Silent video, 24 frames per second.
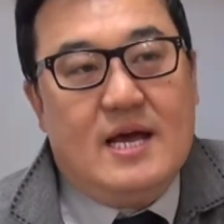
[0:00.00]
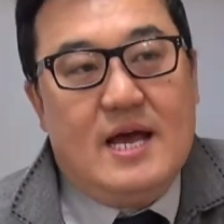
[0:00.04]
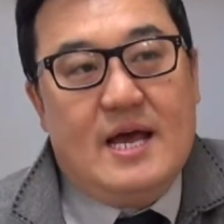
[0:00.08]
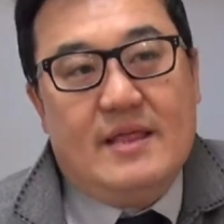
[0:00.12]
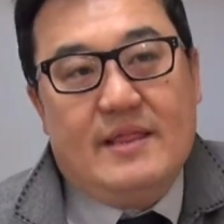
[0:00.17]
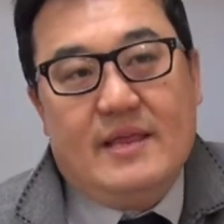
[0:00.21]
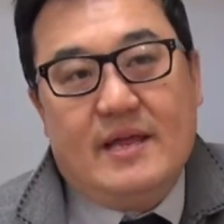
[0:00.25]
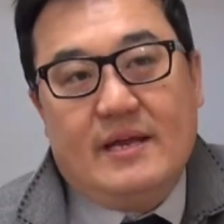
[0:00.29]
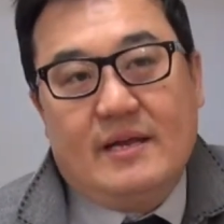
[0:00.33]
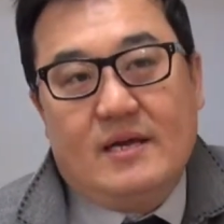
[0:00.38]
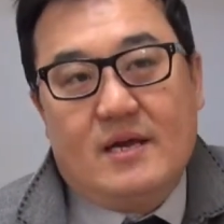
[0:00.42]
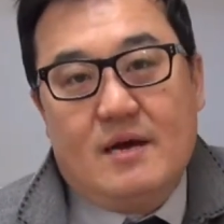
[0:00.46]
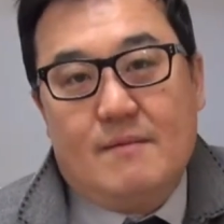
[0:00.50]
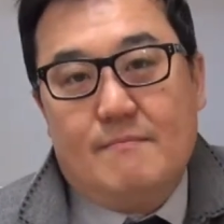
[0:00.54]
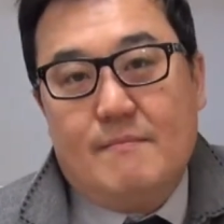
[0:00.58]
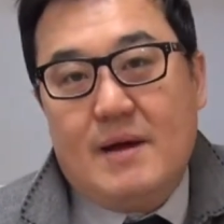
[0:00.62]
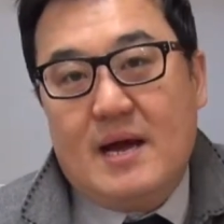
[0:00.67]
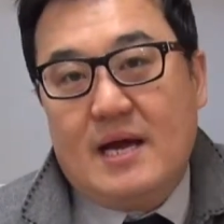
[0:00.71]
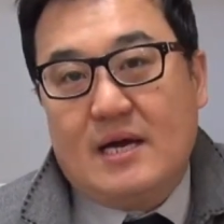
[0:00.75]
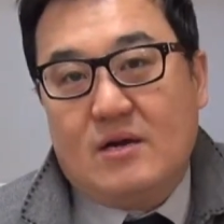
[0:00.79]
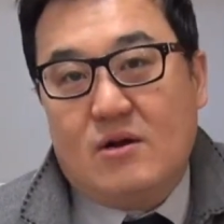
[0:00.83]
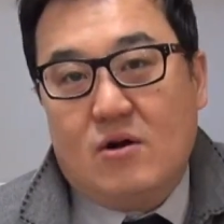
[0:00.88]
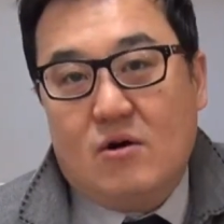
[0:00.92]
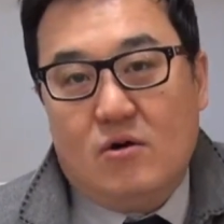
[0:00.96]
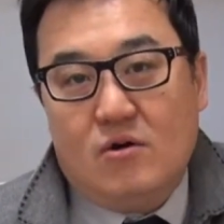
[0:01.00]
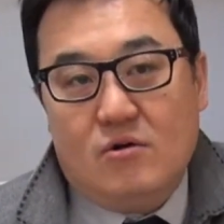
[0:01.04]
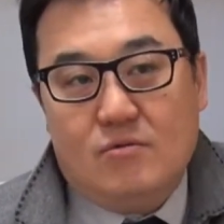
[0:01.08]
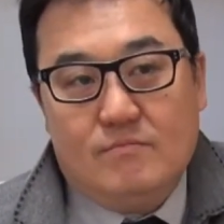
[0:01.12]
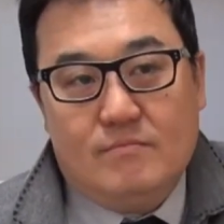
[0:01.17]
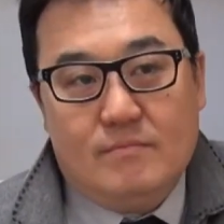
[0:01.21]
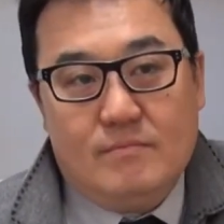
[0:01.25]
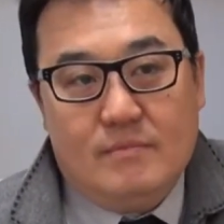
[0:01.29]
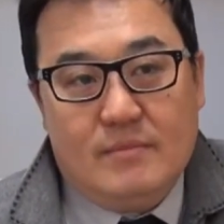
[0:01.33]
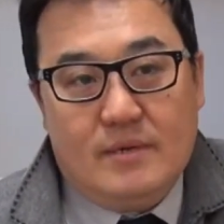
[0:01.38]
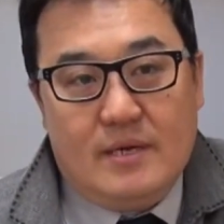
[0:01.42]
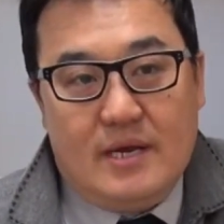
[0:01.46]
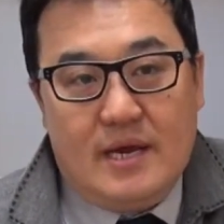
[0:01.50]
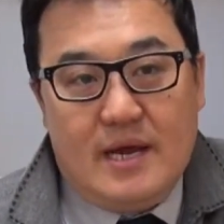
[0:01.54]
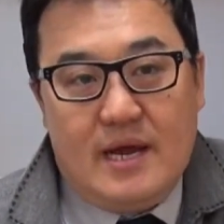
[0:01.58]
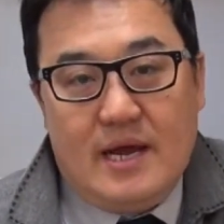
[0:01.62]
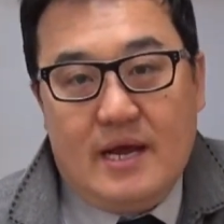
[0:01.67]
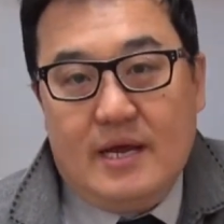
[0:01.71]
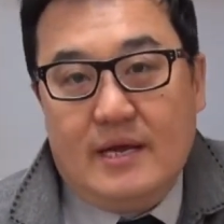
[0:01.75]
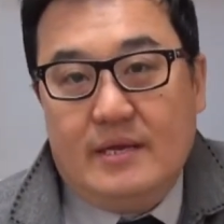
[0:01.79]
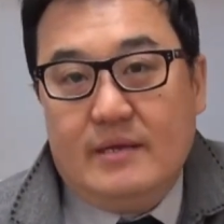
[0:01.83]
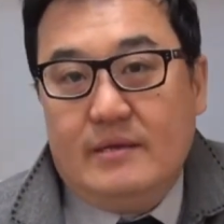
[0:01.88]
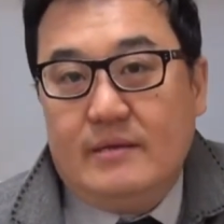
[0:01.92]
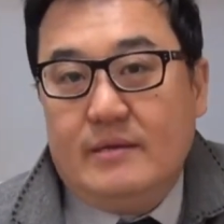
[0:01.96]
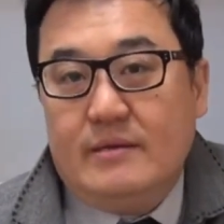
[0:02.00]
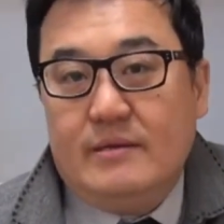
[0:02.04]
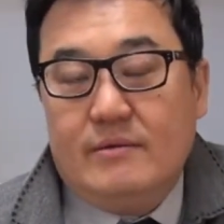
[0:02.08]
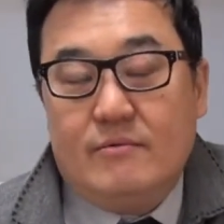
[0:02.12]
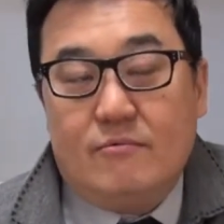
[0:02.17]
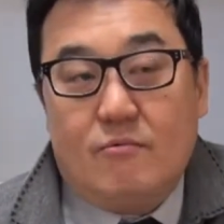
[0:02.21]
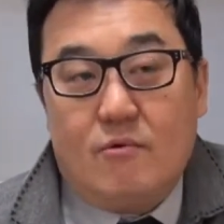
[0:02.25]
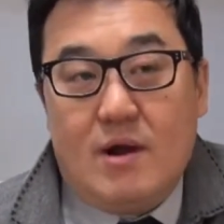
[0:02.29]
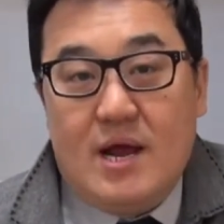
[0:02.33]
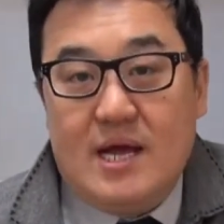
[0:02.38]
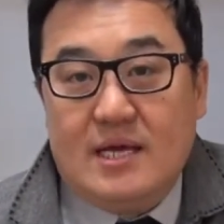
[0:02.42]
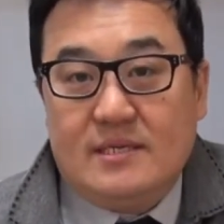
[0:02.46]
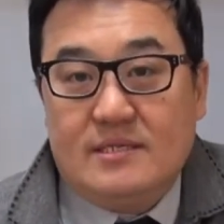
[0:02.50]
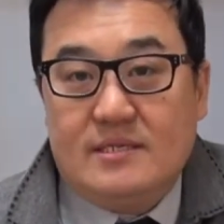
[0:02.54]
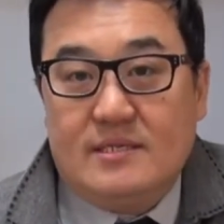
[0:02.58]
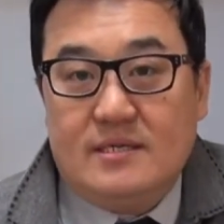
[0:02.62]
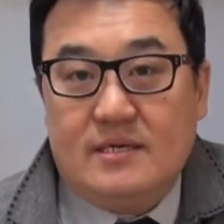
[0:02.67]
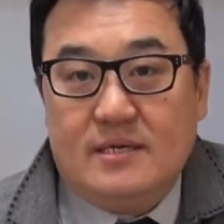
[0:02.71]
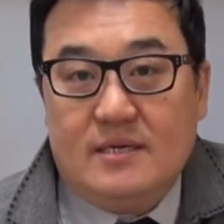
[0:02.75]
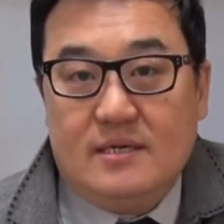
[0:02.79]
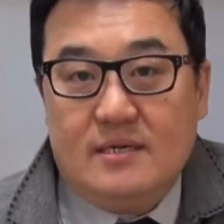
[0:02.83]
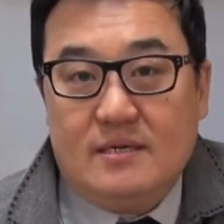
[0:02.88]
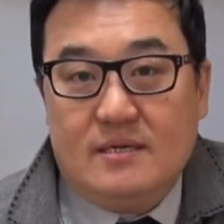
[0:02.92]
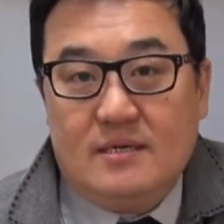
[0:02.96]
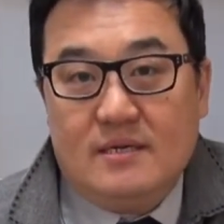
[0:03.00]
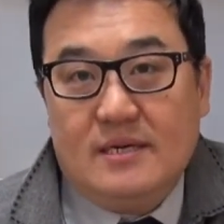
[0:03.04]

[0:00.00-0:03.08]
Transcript: and then come back home and rest.